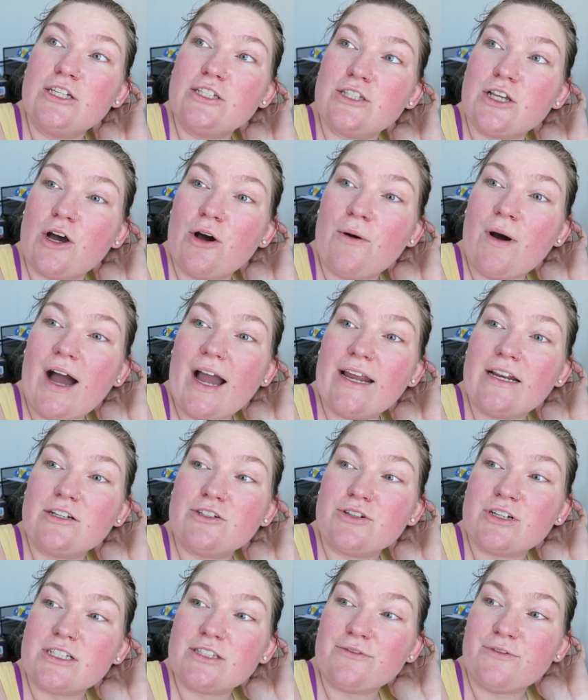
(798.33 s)
So I had to
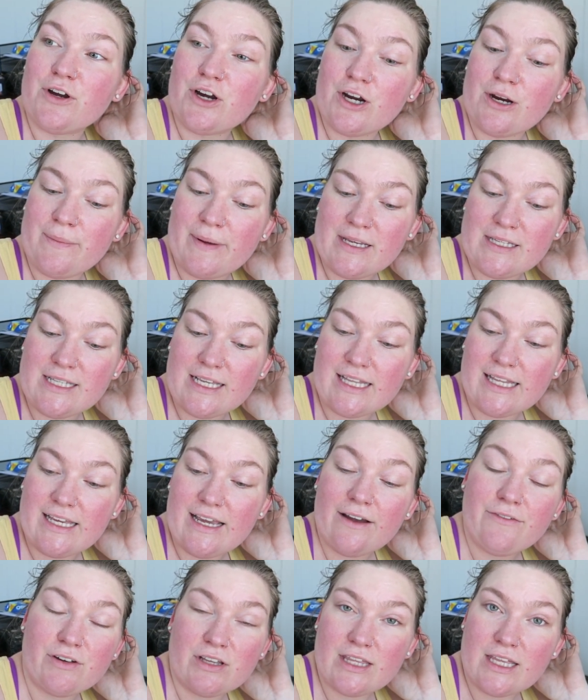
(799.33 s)
transfer her
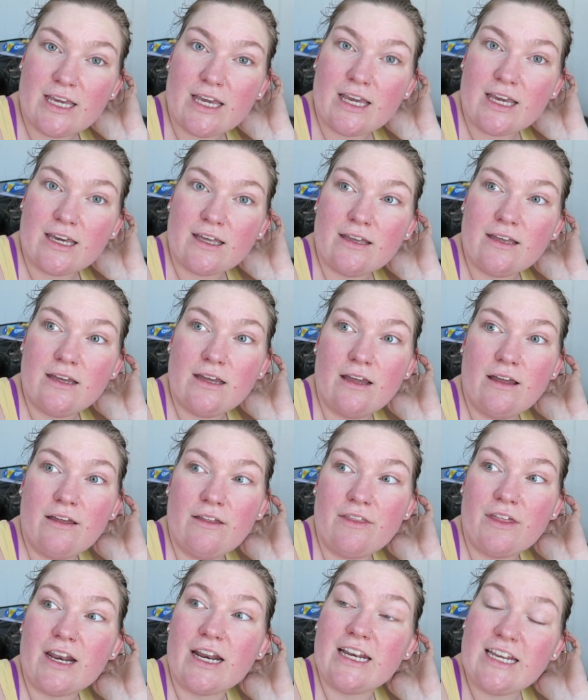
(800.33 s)
basically everything
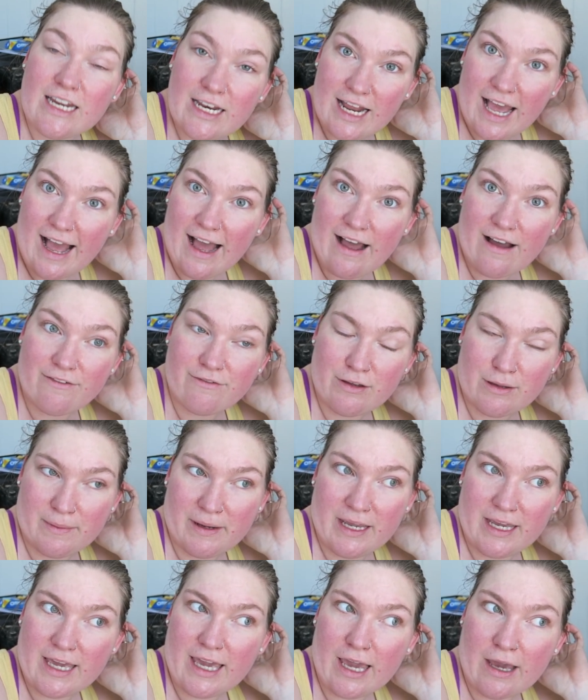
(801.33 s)
that I did have in
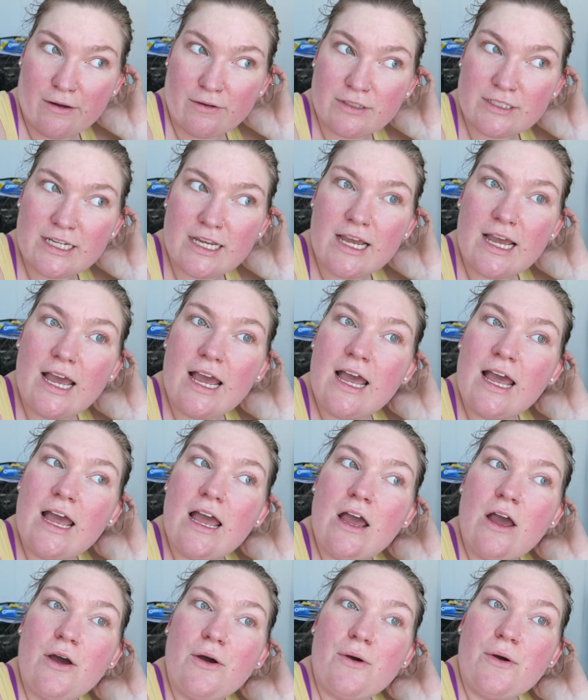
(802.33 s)
my account,
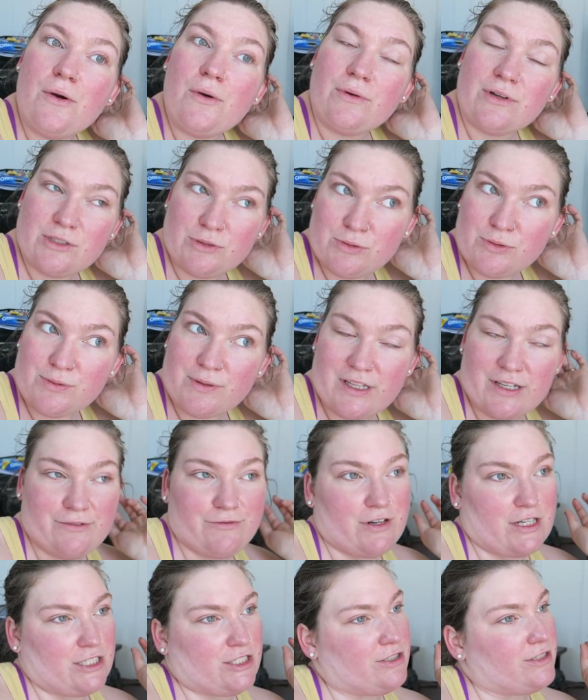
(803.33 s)
which was really
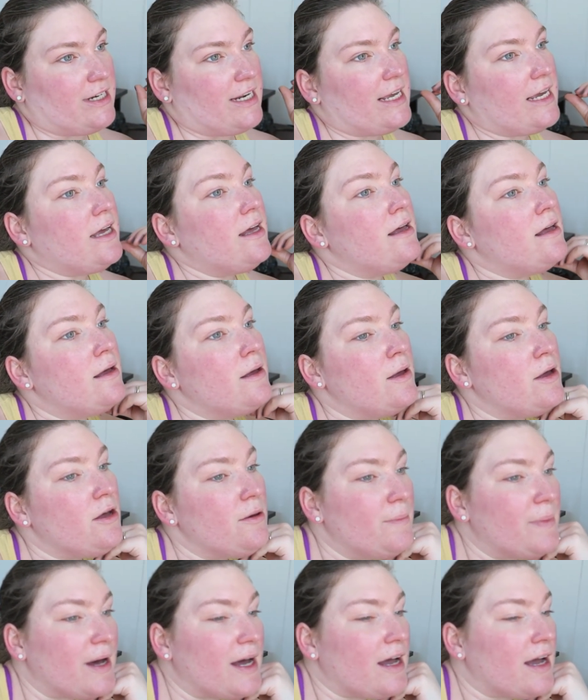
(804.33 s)
frustrating,
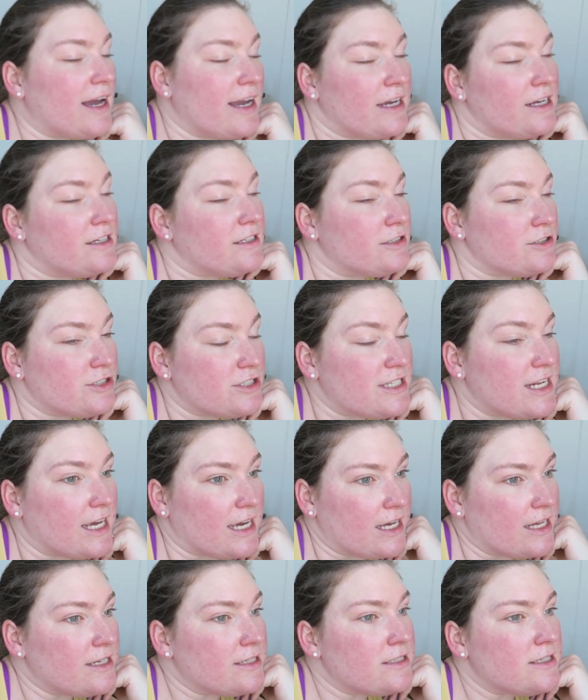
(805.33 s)
but I
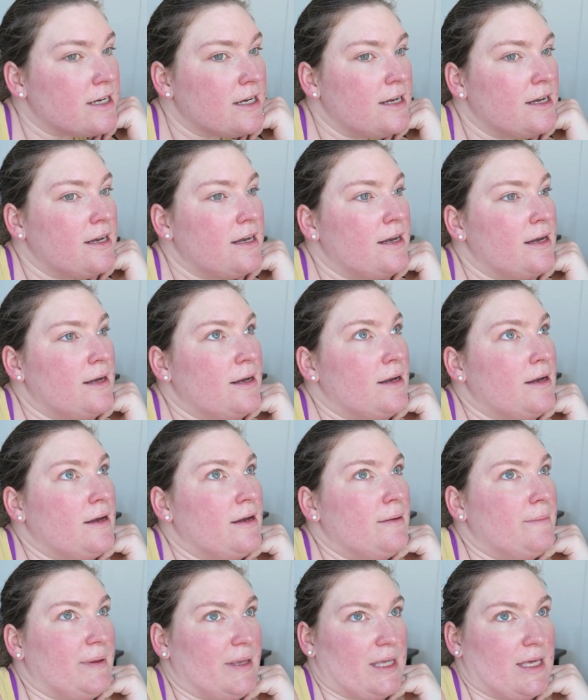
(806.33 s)
understand
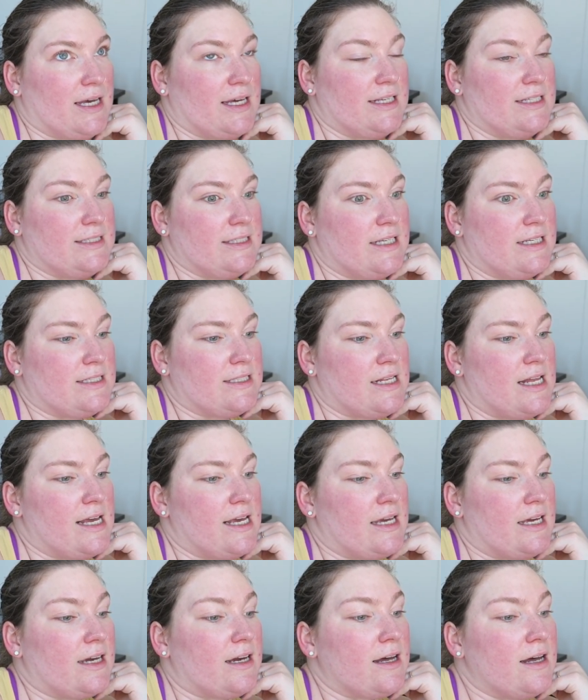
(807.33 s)
because it's
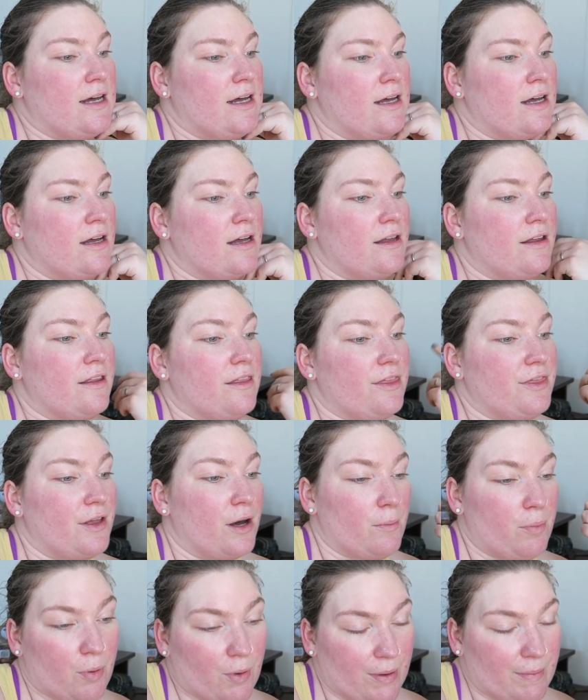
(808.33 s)
like
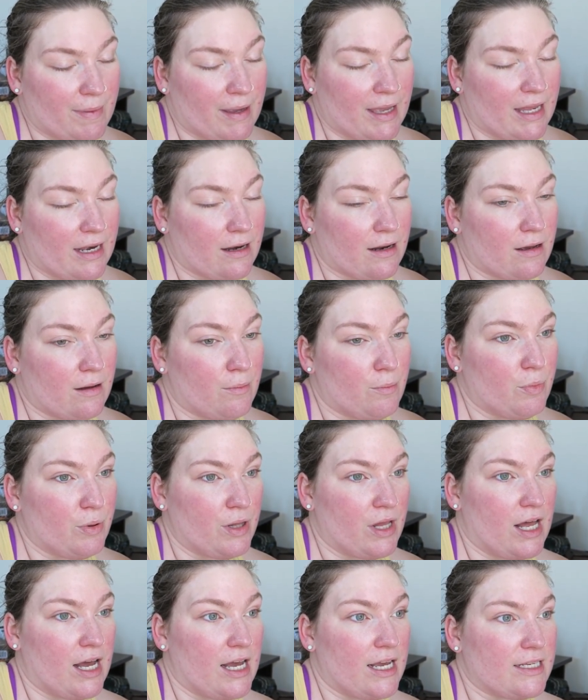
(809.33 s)
the appointment
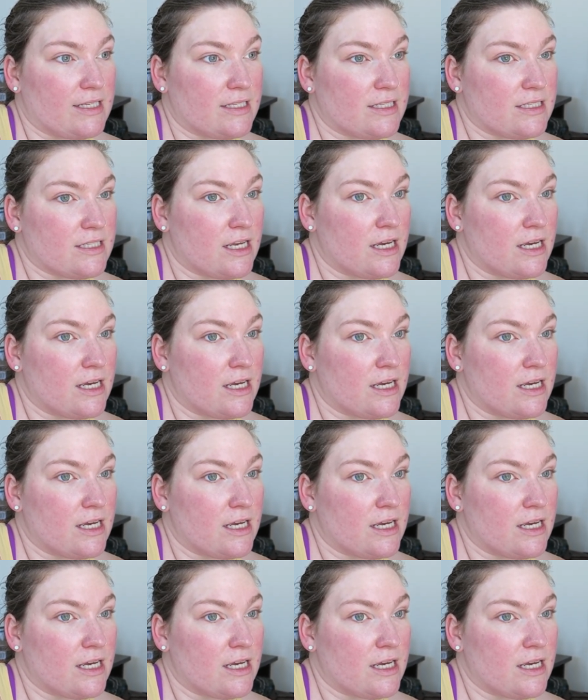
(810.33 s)
plus